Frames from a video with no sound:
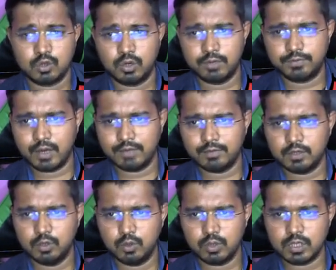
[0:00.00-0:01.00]
So if you
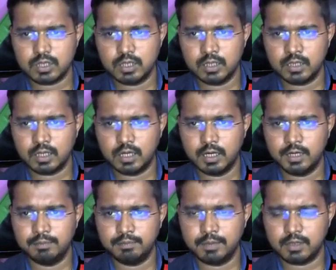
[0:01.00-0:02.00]
haven't noticed it
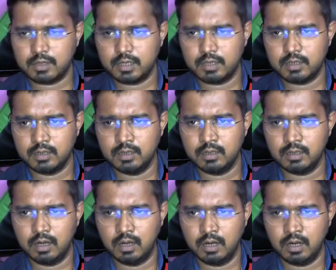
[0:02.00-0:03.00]
in Business
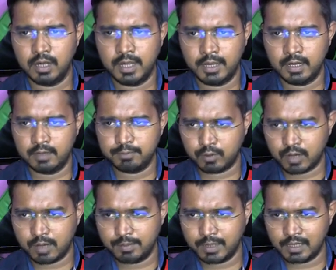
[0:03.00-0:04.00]
Central AL
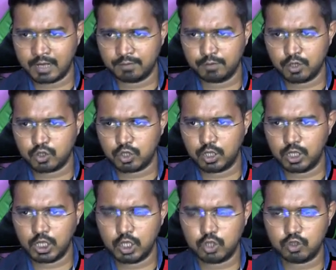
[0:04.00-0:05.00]
programming language,
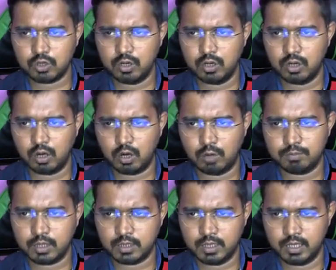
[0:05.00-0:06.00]
each
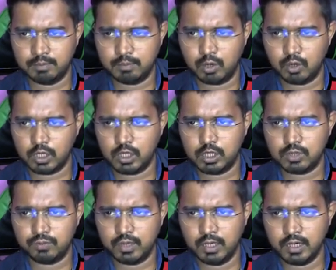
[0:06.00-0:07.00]
object name or
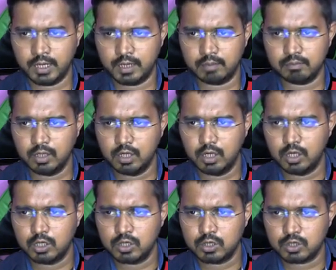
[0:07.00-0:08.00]
each field name
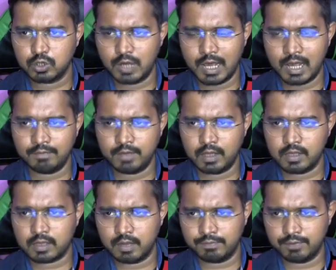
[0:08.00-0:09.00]
should have a
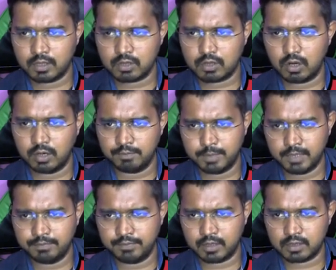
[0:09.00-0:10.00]
suffix or a
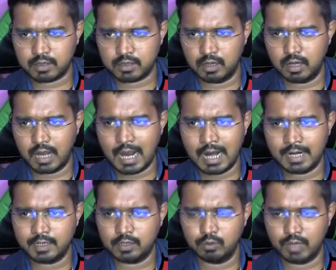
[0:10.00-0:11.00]
prefix
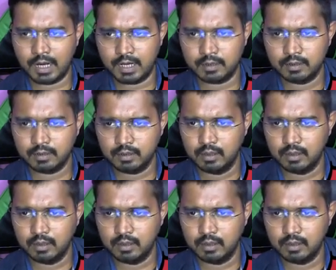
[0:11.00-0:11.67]
added to that.